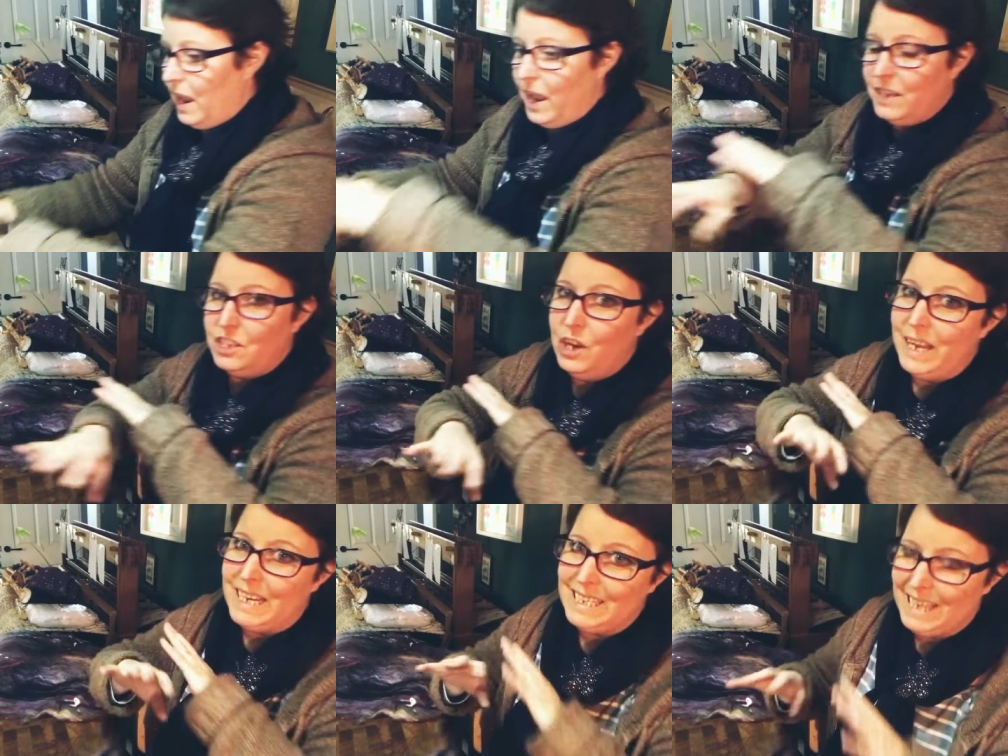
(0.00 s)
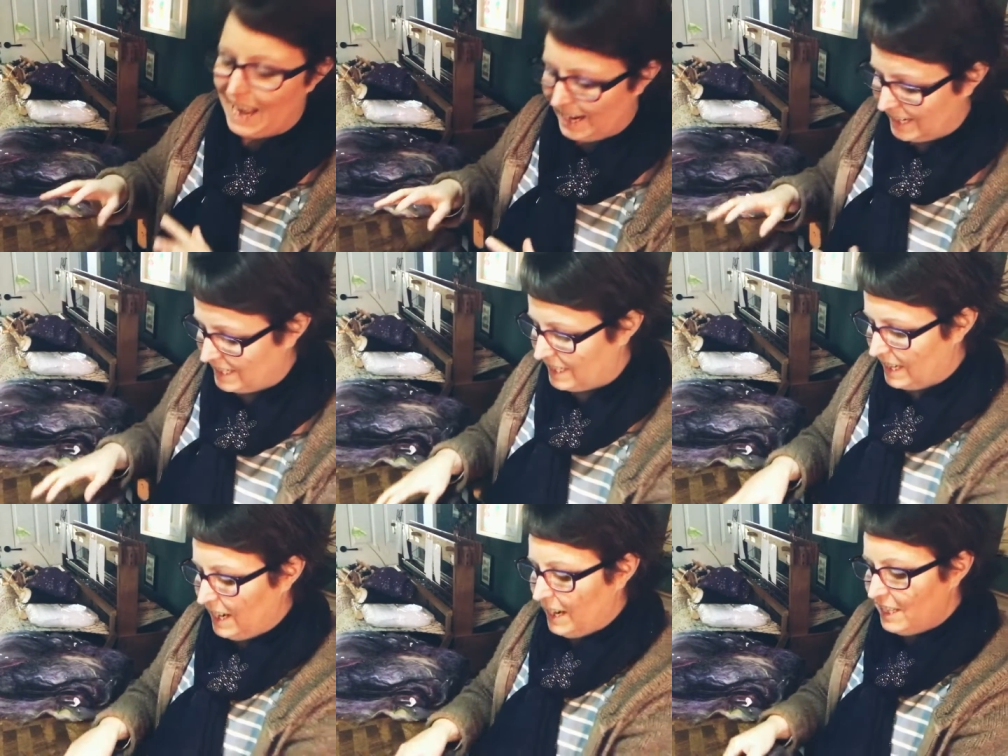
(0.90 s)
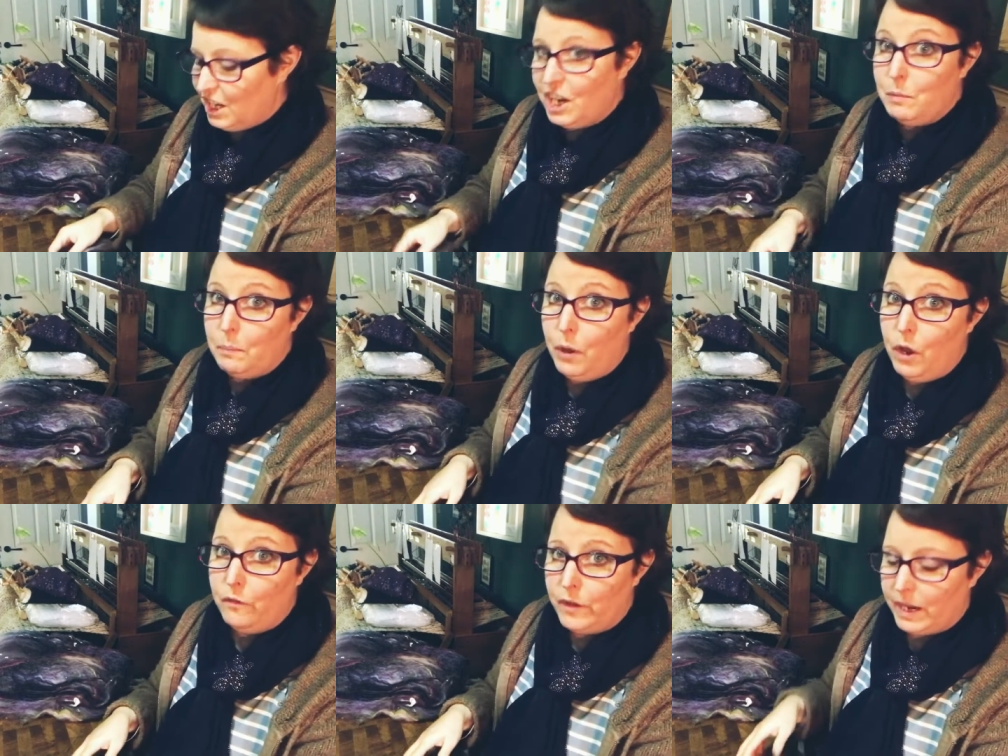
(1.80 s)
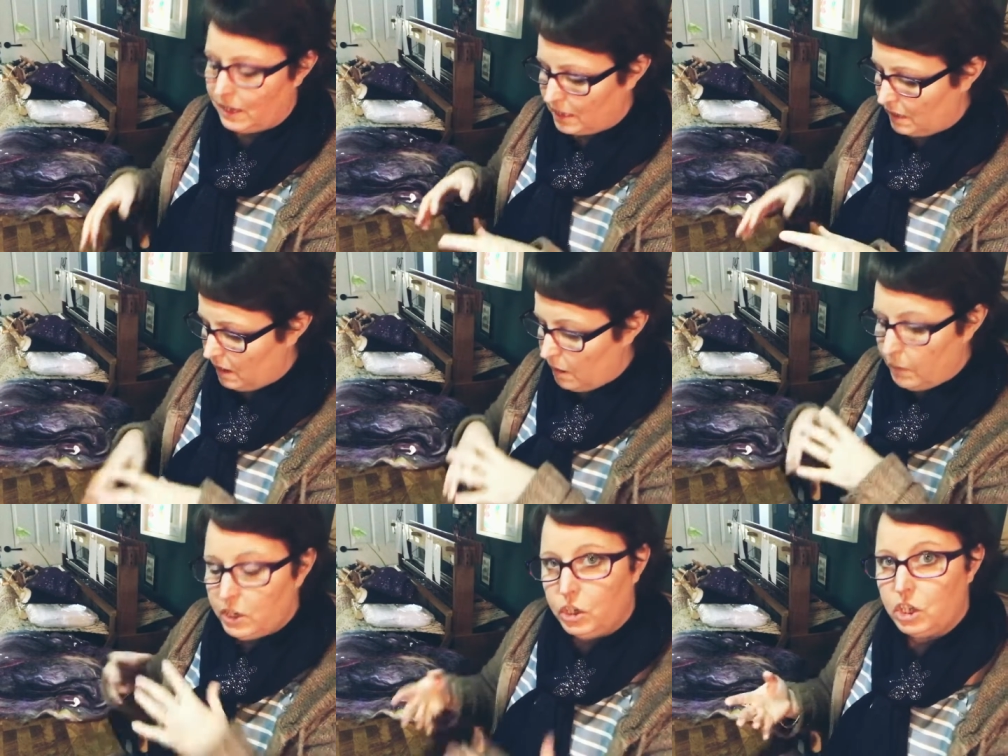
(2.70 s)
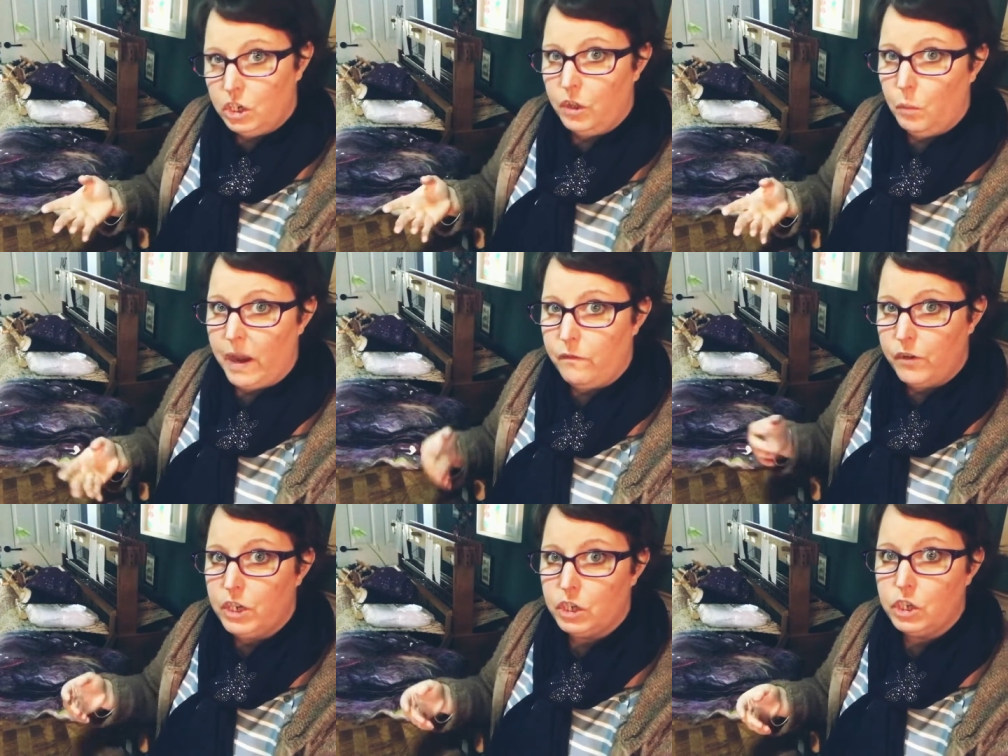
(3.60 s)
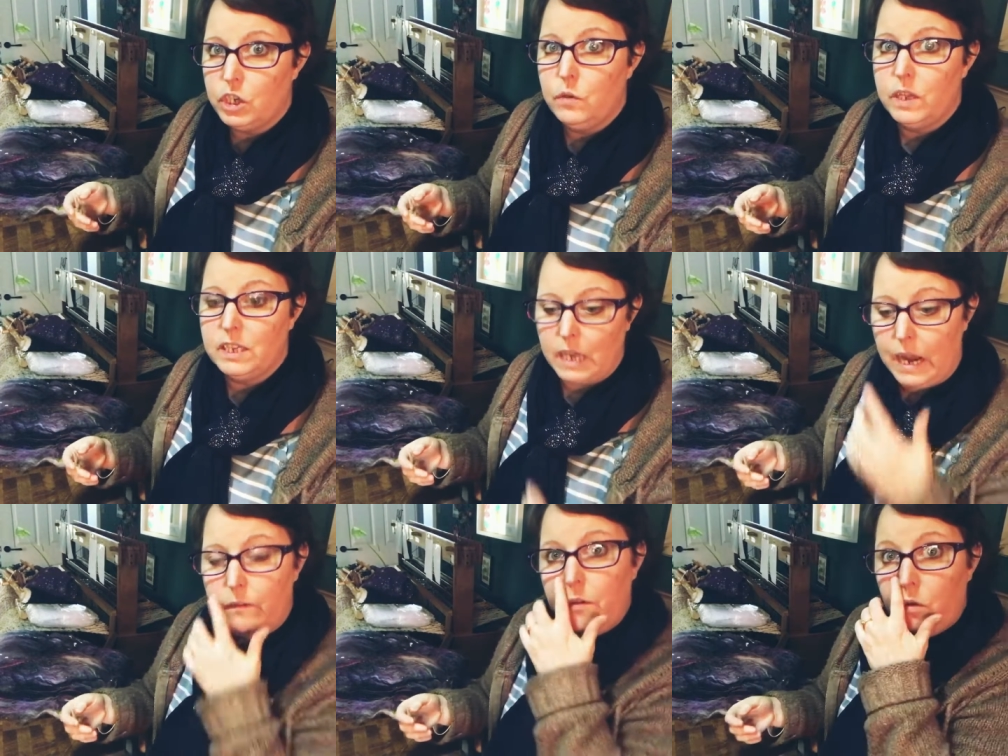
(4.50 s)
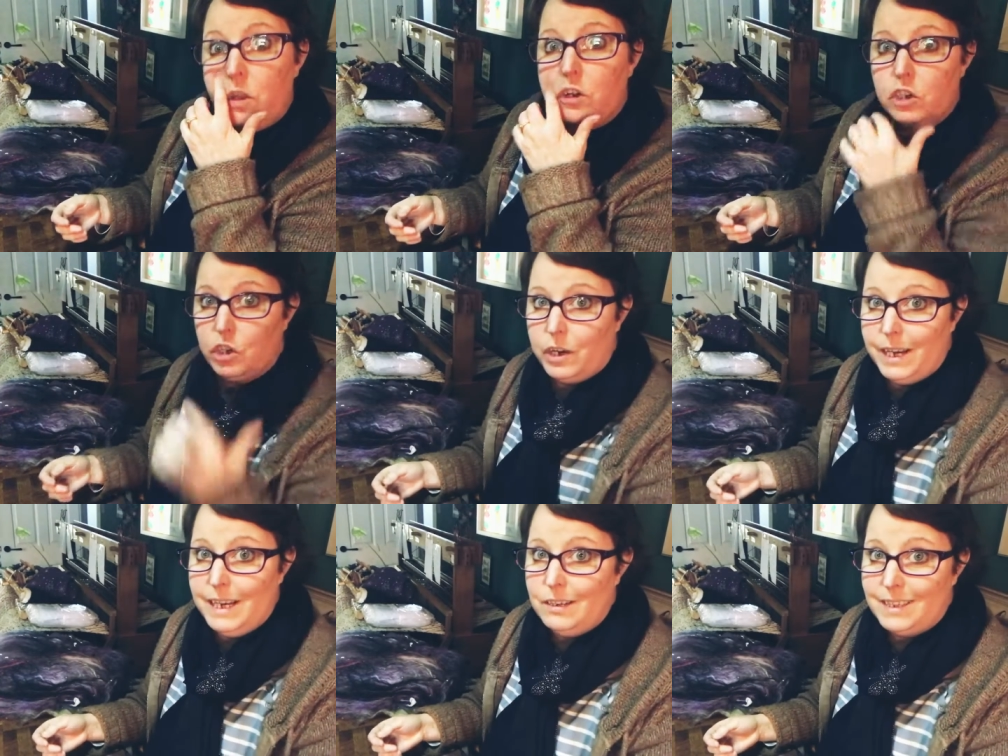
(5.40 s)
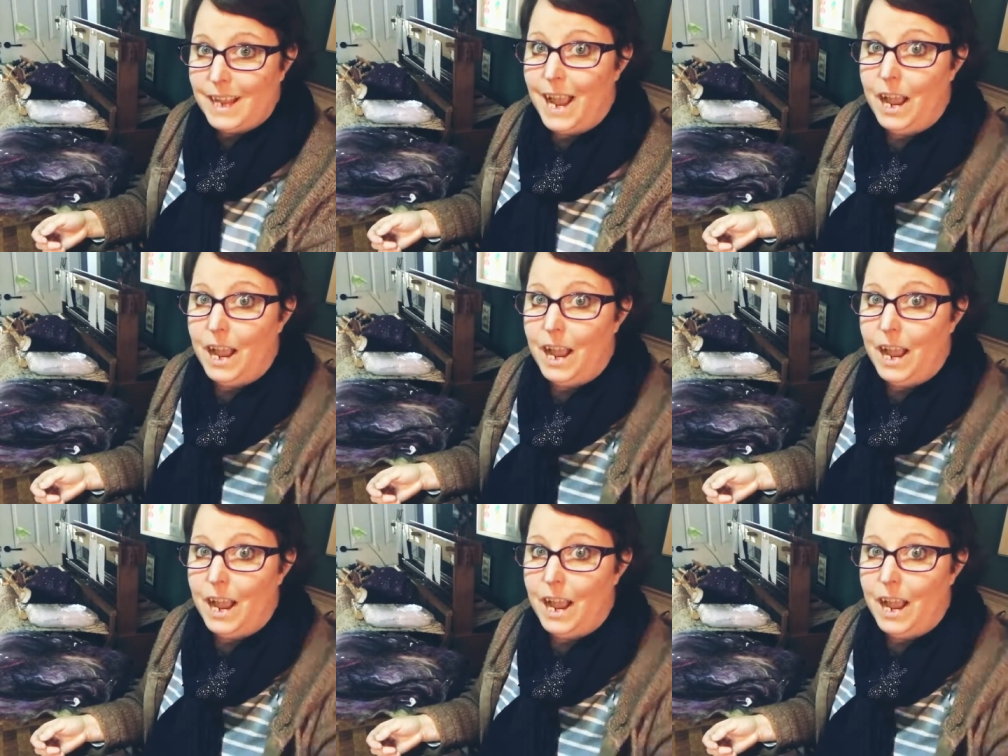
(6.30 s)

it's not exact, it's not gonna be perfect, but it's just another way for you to do this if you've only got chunky needles at